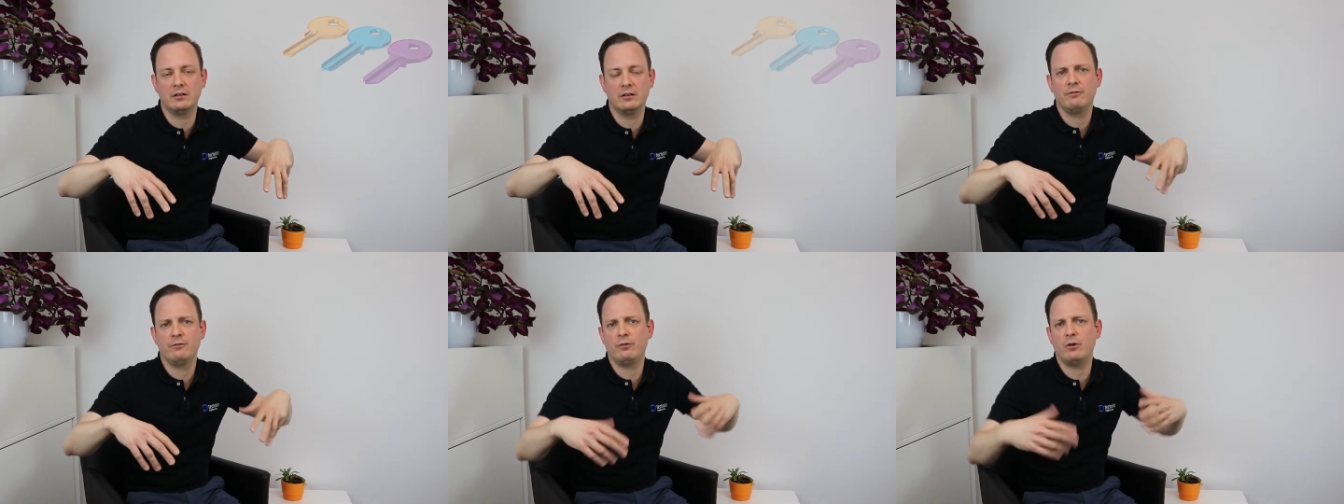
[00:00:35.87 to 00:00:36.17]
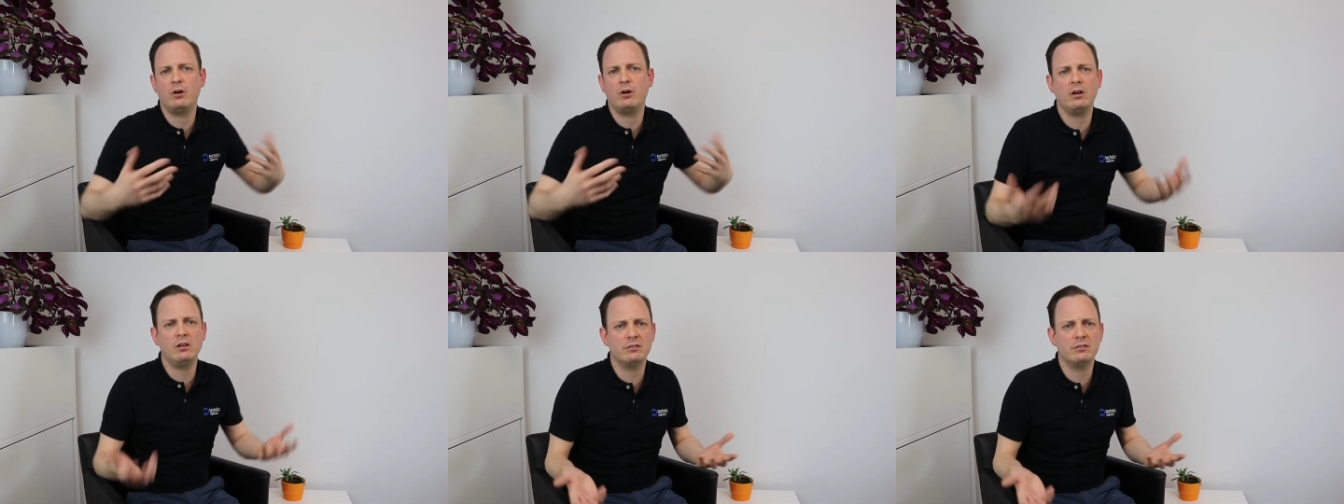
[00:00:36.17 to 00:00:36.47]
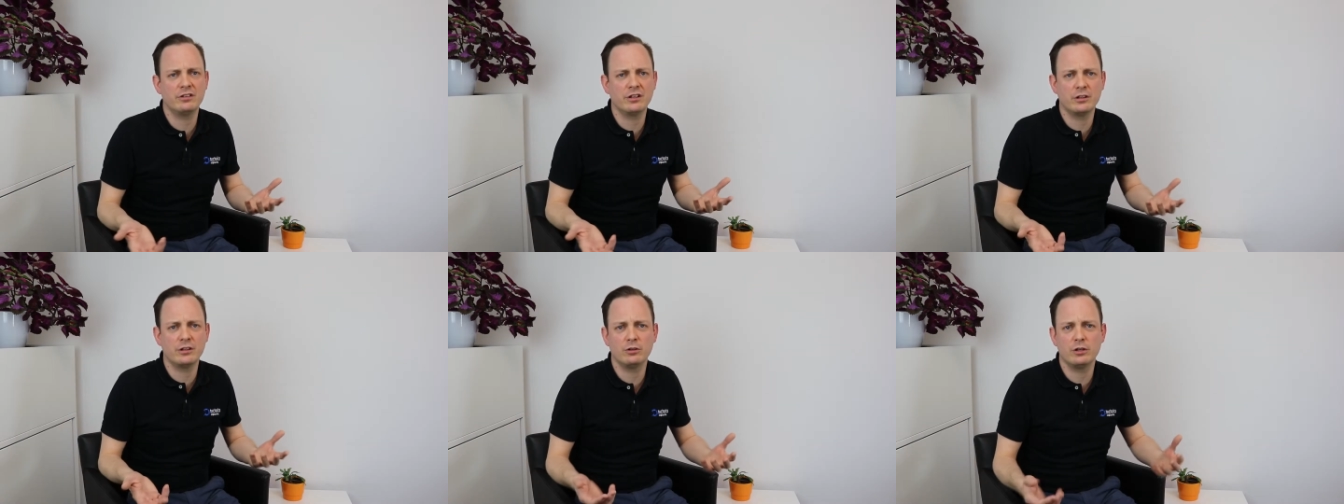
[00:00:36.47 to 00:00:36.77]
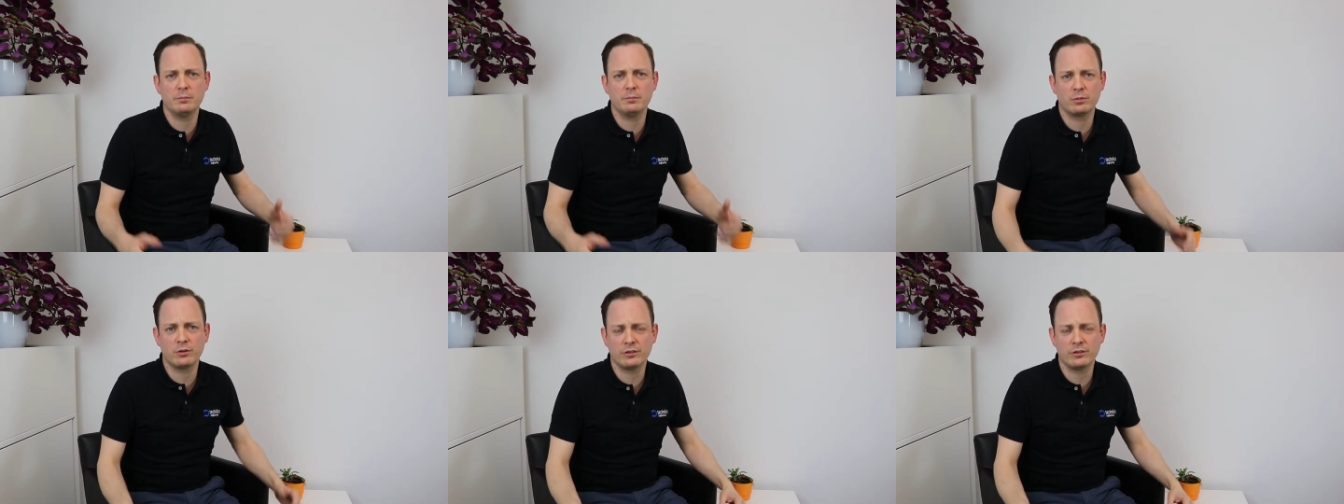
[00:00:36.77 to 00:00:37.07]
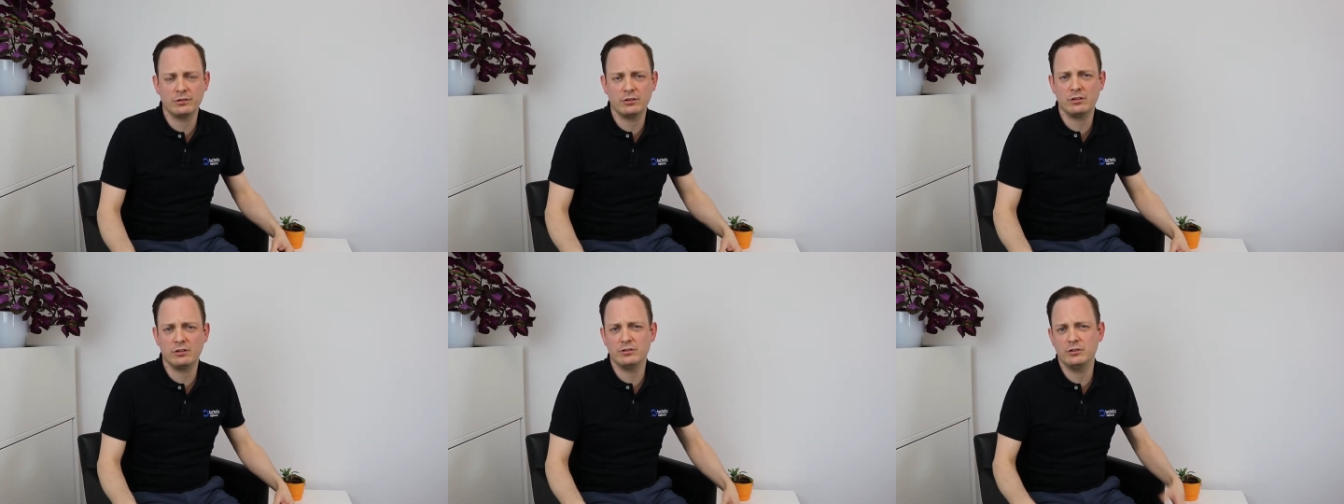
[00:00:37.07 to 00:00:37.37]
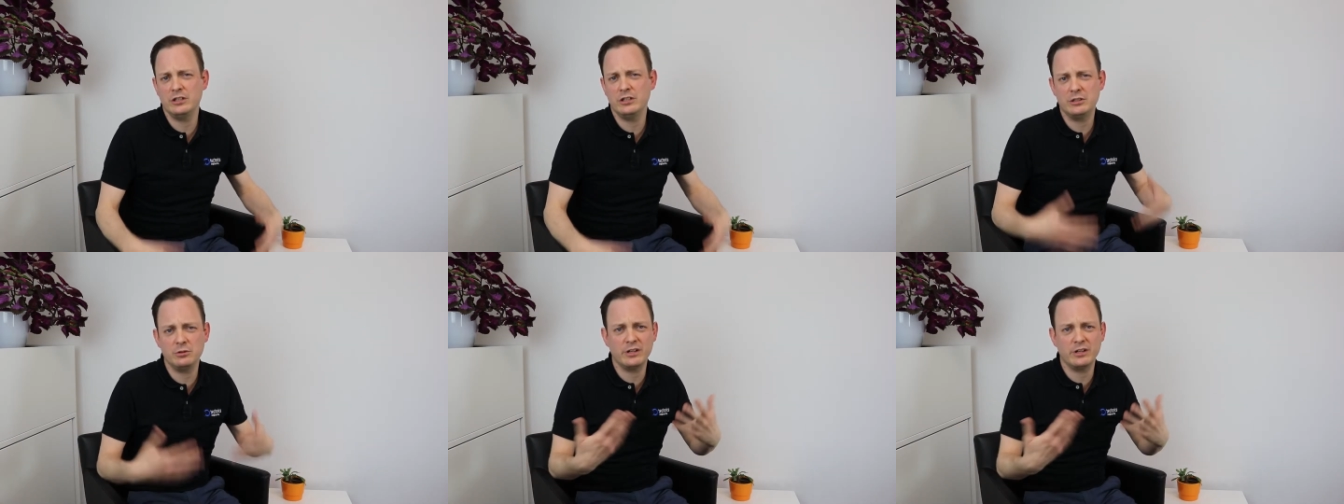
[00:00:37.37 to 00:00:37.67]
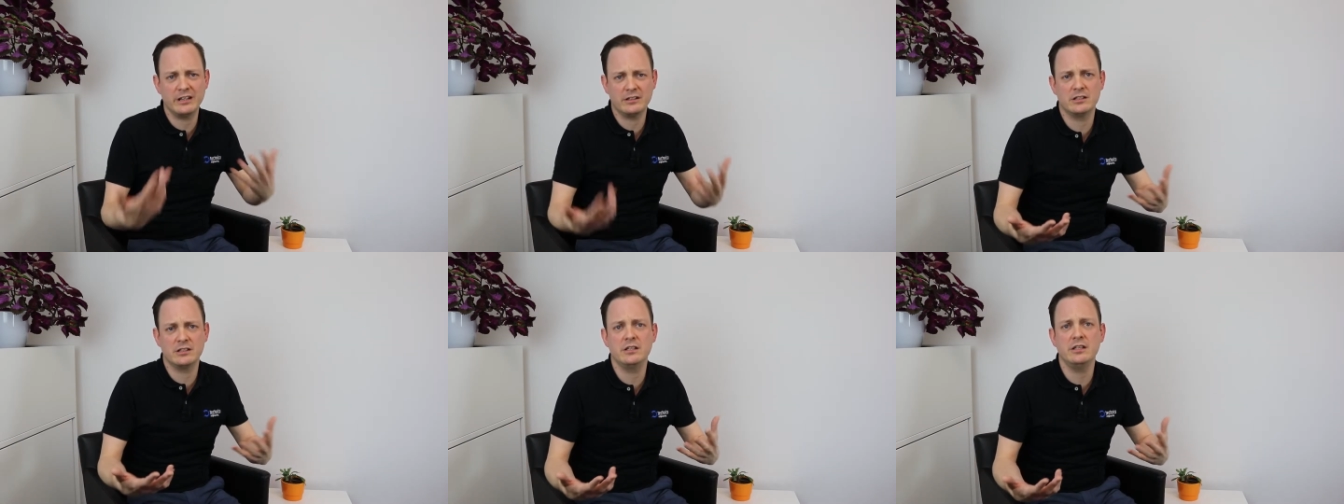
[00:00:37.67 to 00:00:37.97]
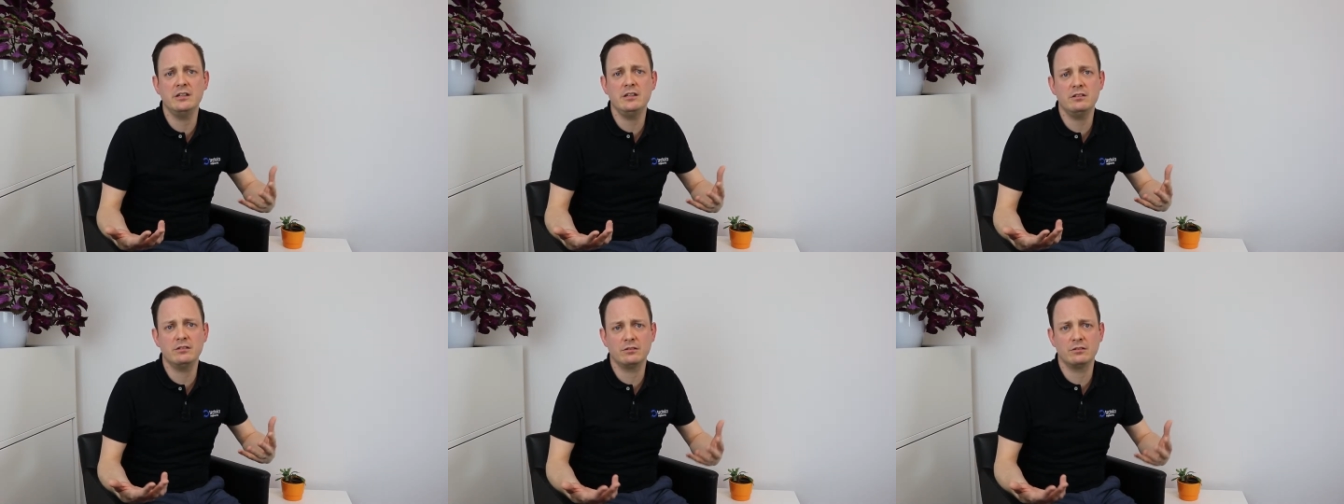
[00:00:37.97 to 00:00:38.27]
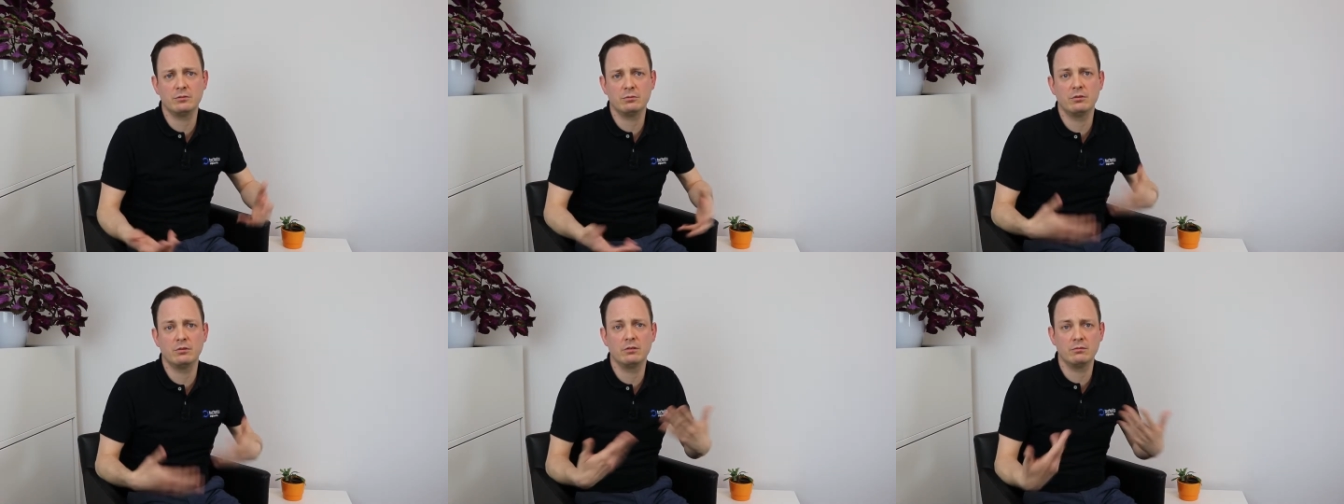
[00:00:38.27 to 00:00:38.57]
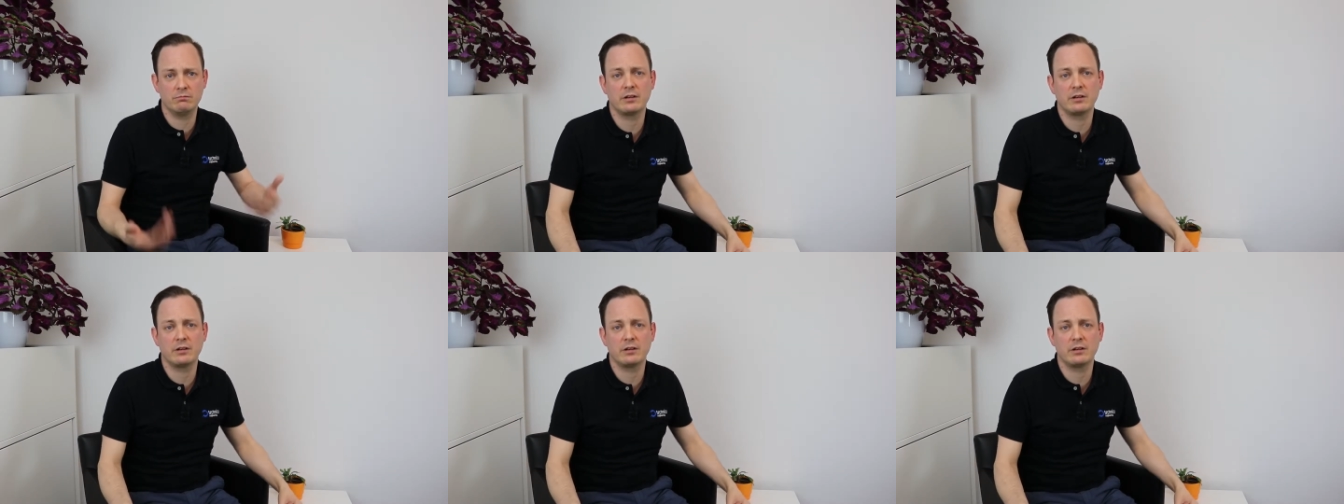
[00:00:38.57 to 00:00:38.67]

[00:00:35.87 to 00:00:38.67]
For all security protocols, you need to get keys to uh,